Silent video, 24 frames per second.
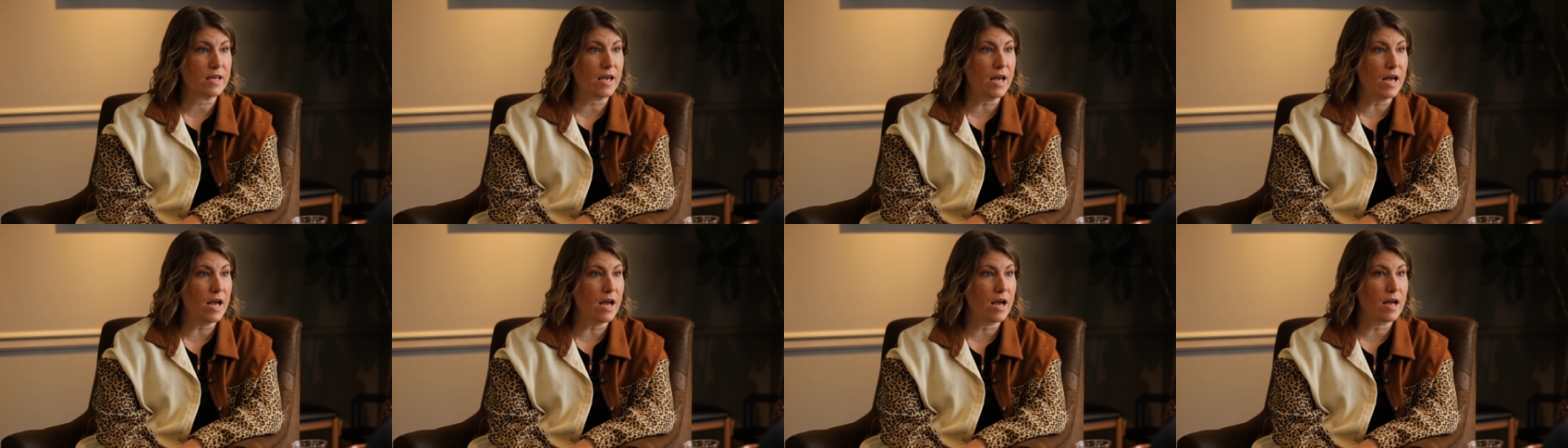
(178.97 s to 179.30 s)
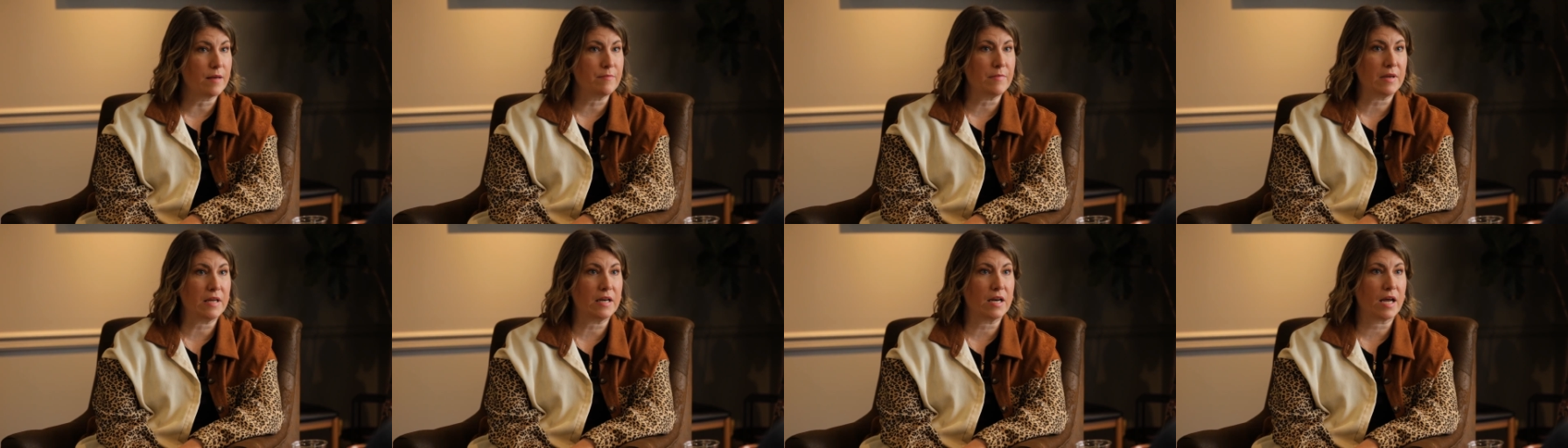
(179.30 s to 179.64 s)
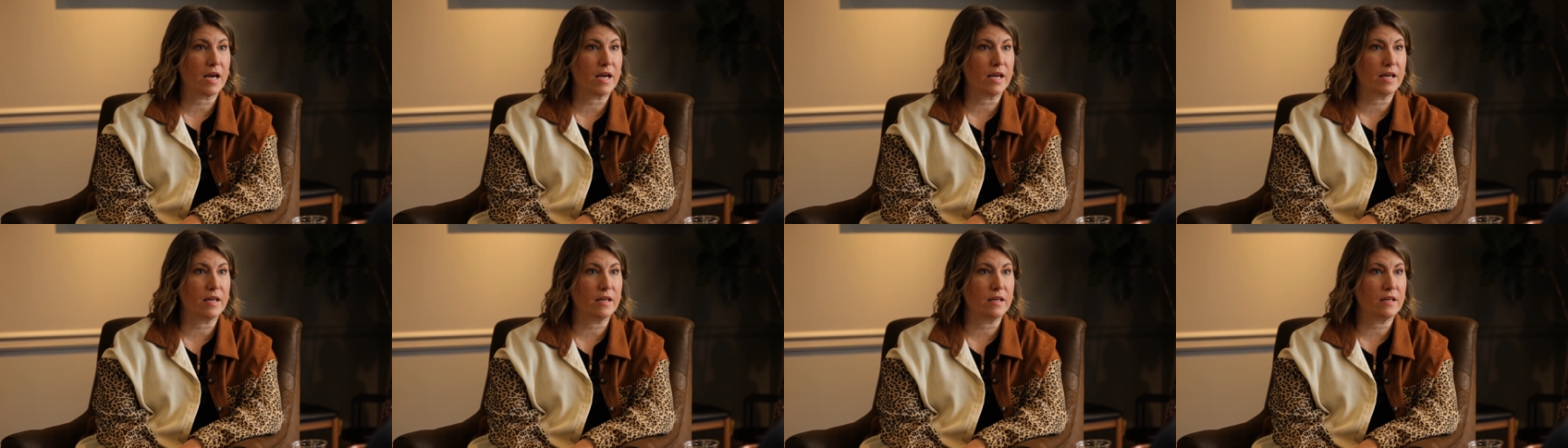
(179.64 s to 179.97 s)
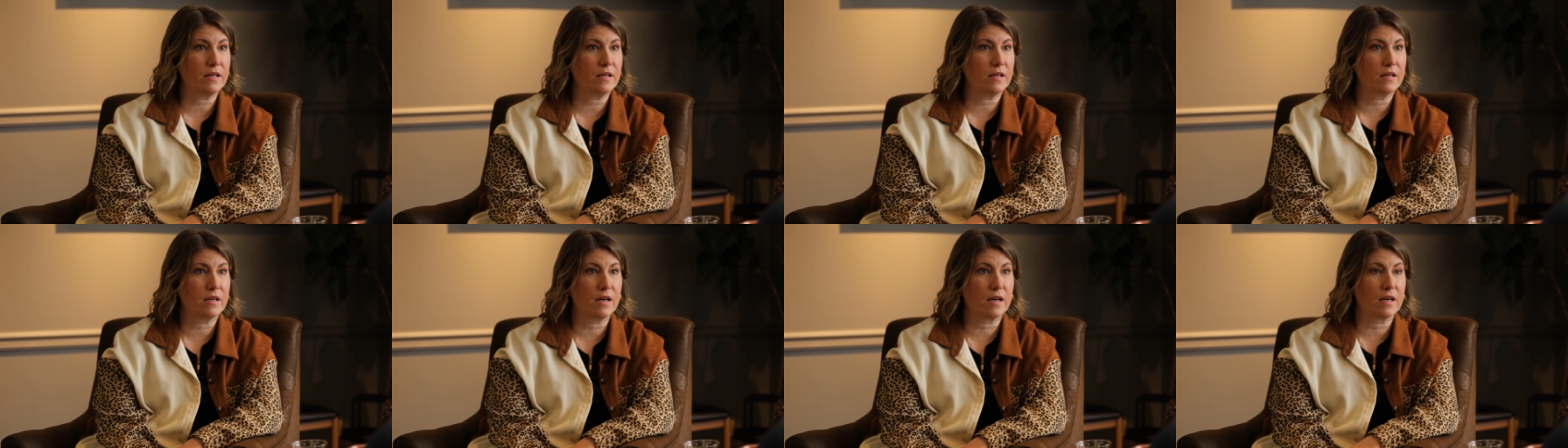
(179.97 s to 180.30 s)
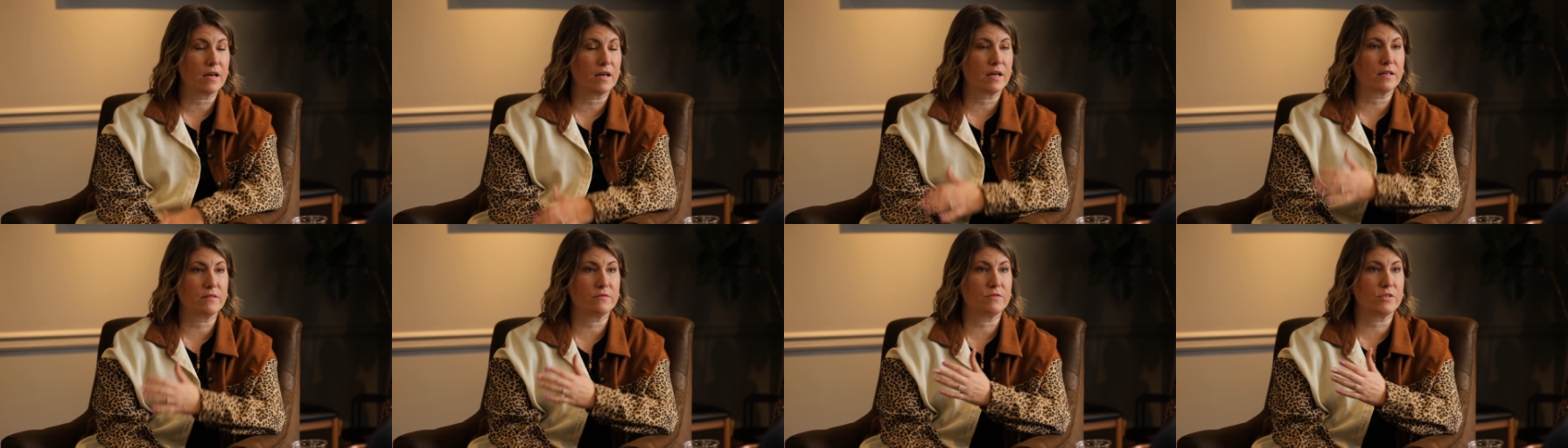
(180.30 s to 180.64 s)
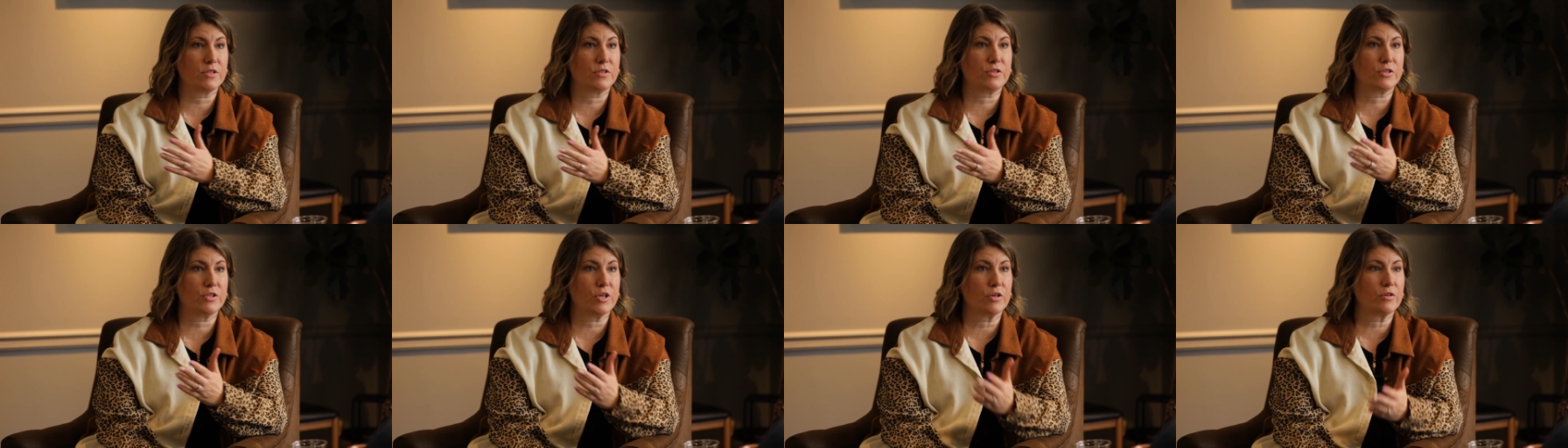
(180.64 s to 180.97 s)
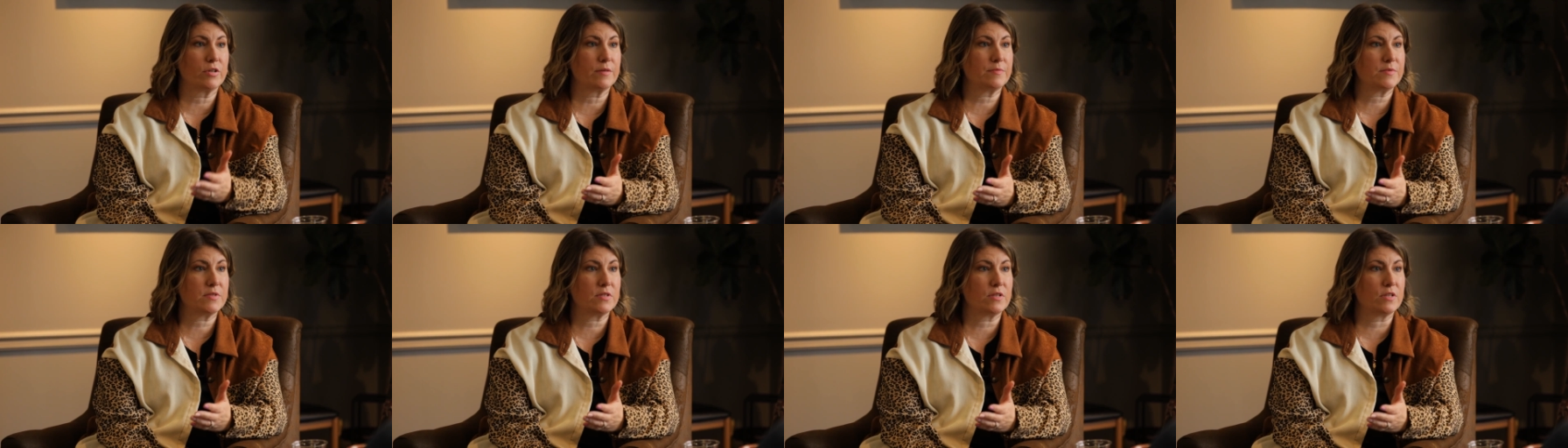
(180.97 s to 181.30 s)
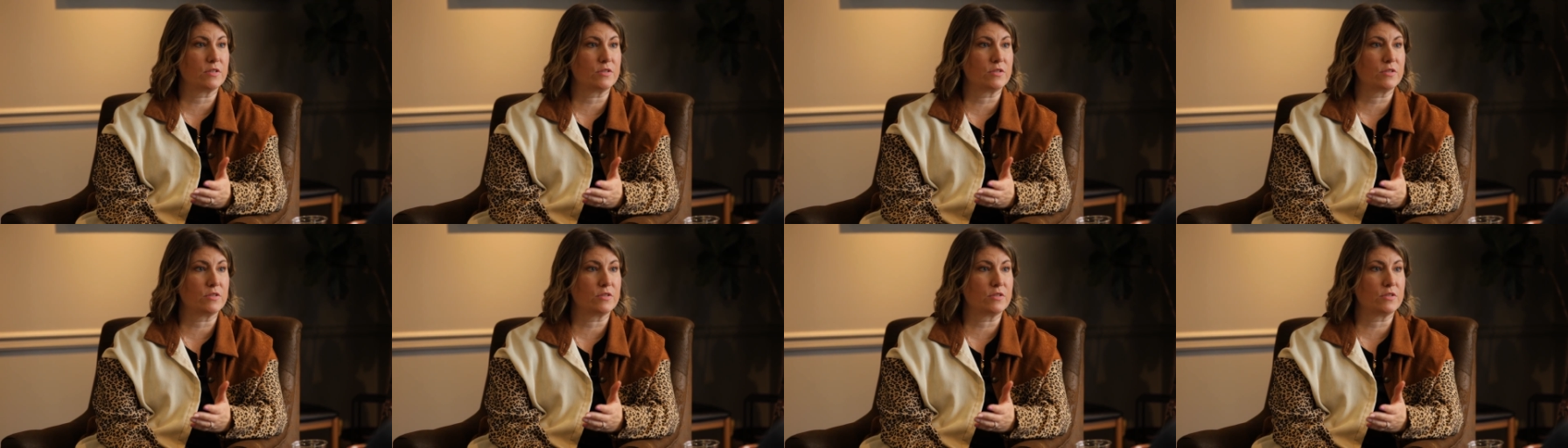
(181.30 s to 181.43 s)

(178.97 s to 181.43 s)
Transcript: Do. Yeah, I mean, I just showed up to